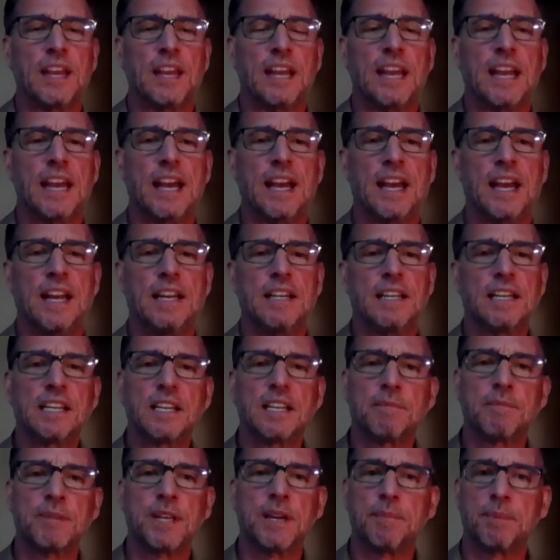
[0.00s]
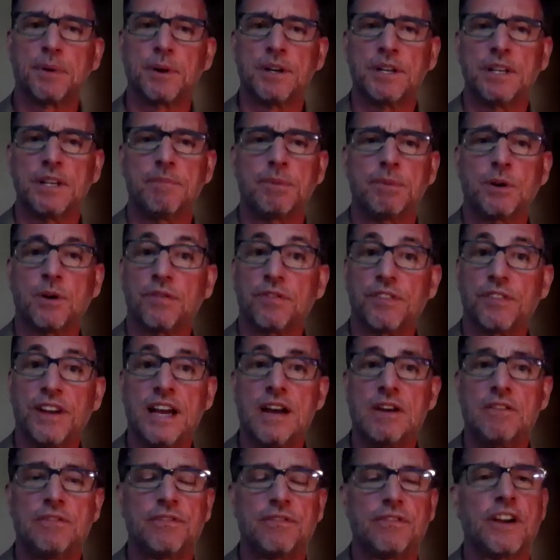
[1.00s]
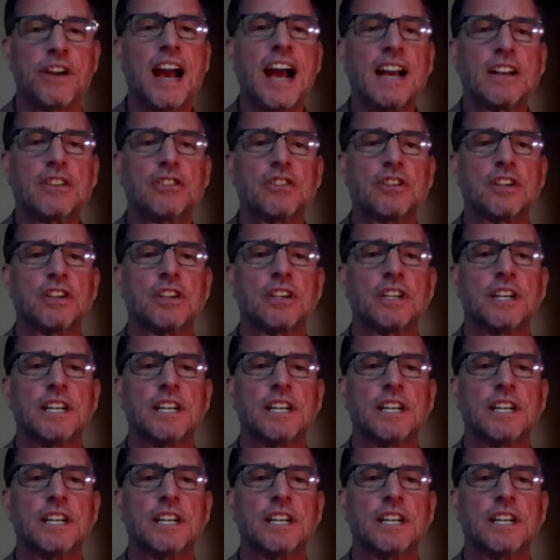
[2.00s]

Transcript: And it can be a pretty profound fracture,